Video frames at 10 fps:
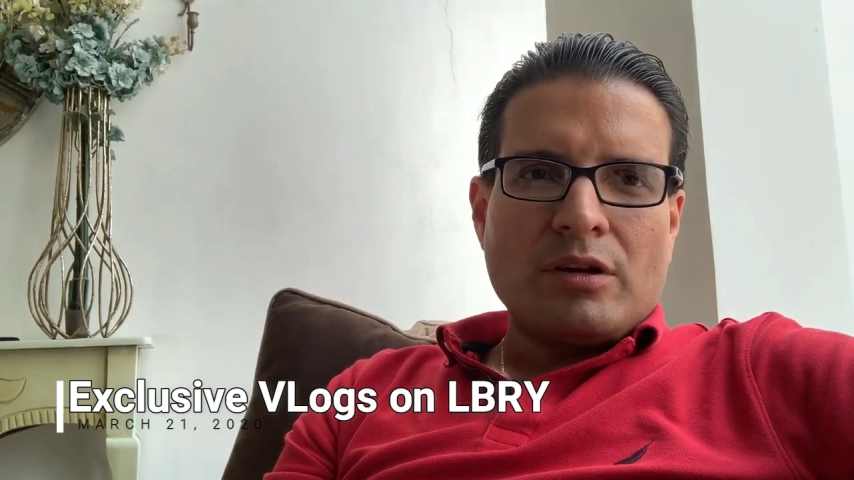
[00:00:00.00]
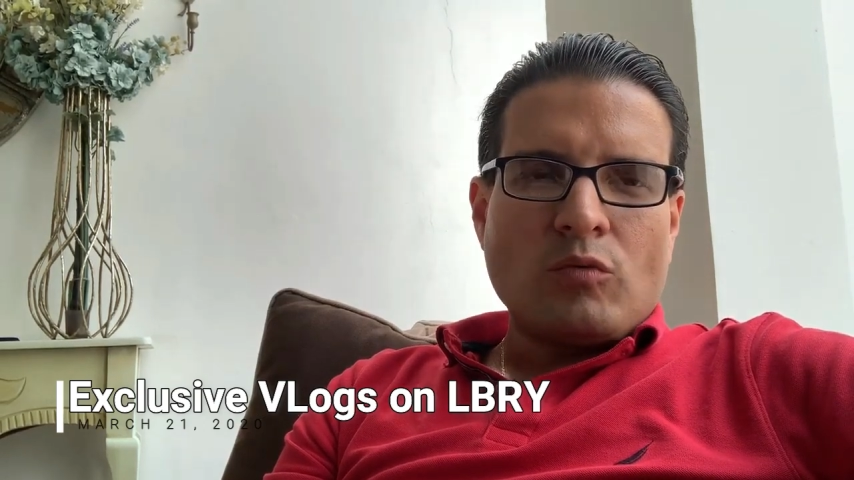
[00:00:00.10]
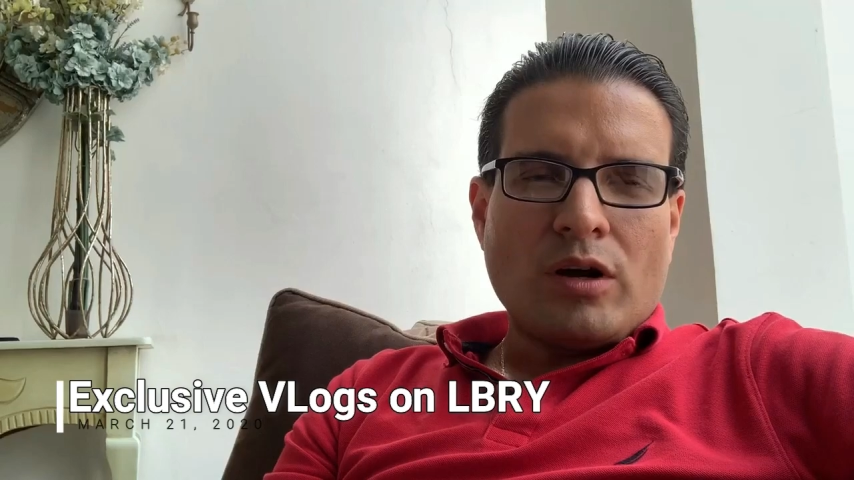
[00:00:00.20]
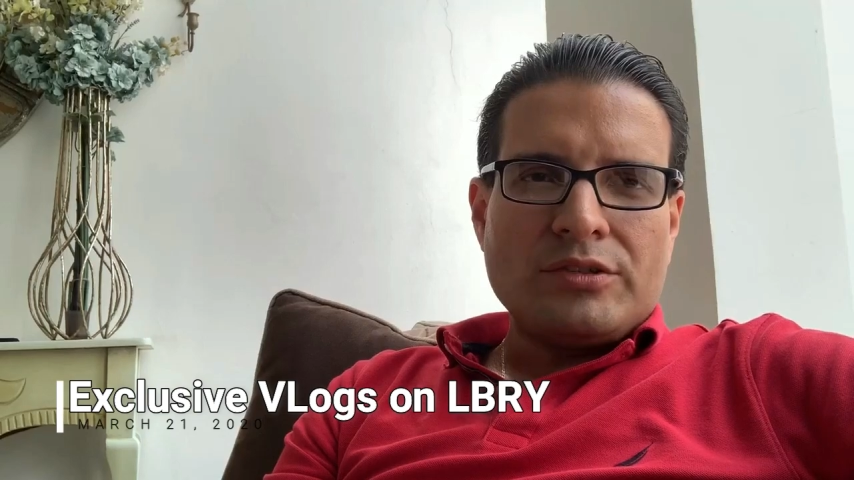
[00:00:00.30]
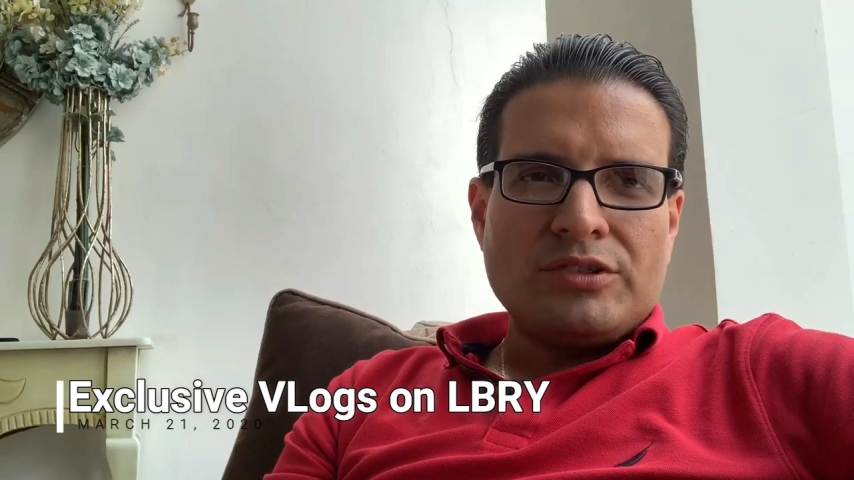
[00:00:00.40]

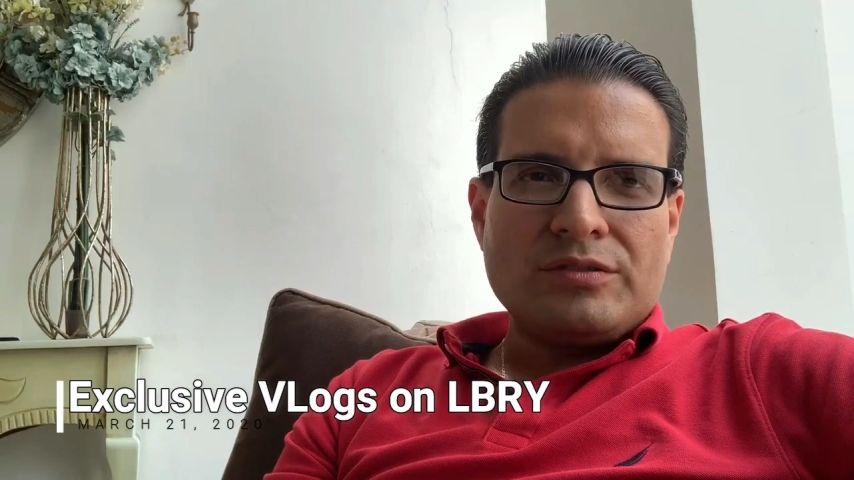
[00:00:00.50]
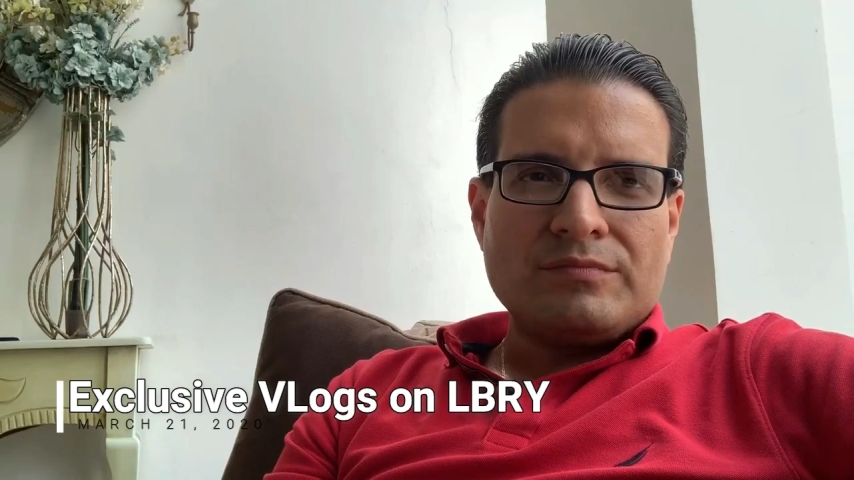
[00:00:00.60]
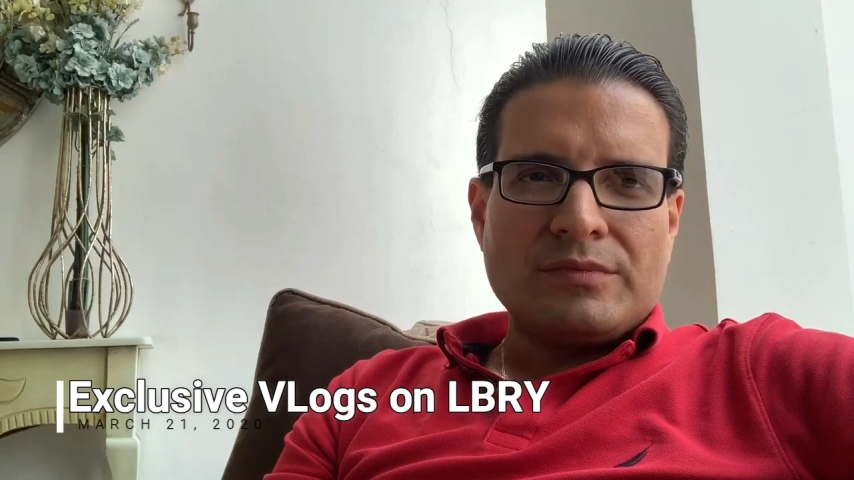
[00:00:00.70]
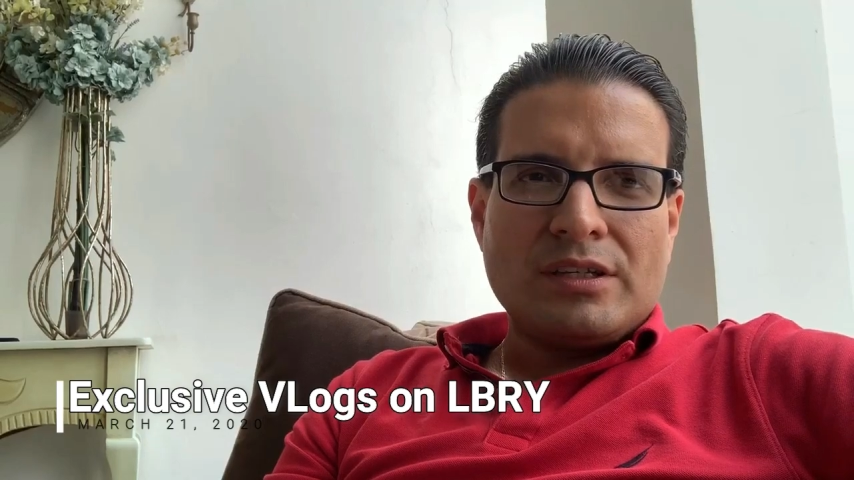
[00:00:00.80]
on watching.